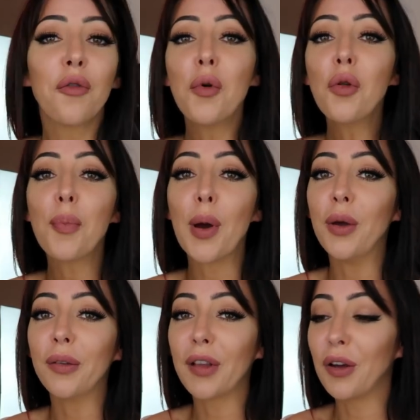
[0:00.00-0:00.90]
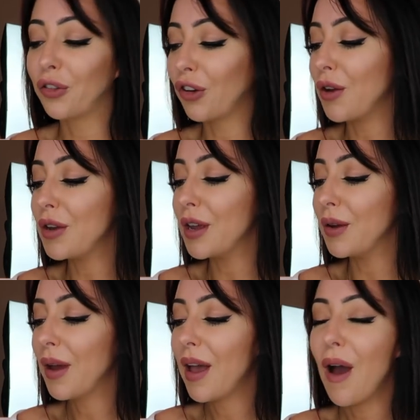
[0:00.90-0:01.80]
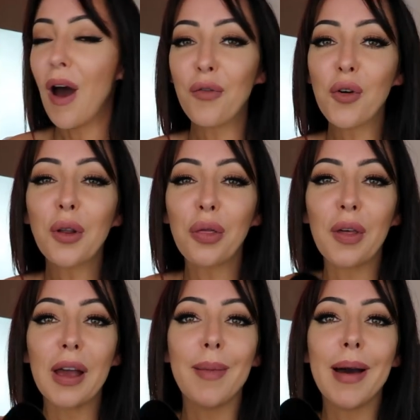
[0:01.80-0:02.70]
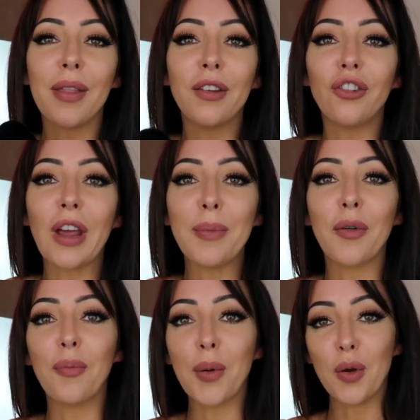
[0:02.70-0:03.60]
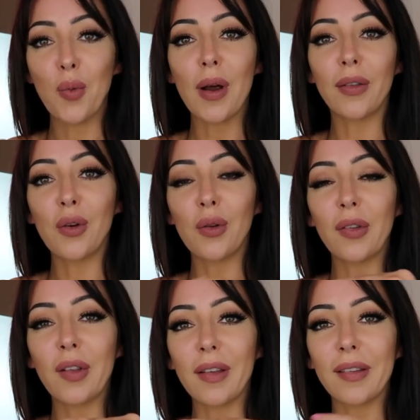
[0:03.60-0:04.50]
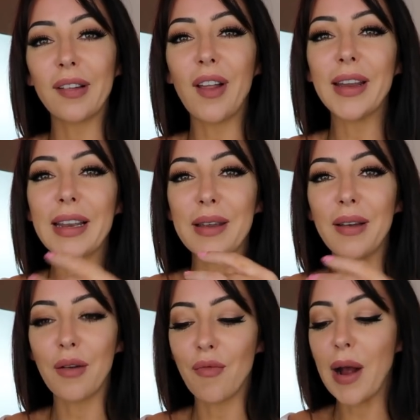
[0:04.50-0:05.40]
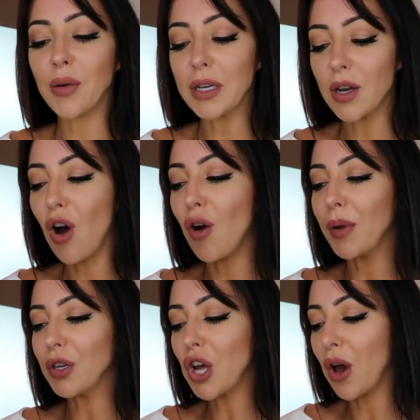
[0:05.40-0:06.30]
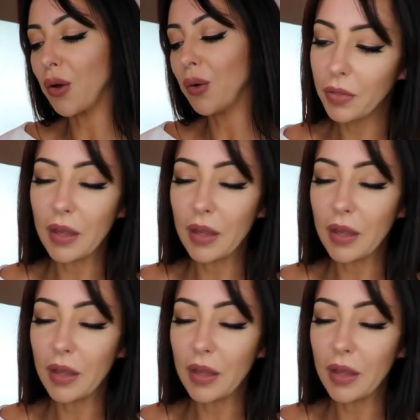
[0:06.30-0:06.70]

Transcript: From all the boots I've shown you, I've got a thing about this shape of boot where it's got a slightly like rounded arm and toe.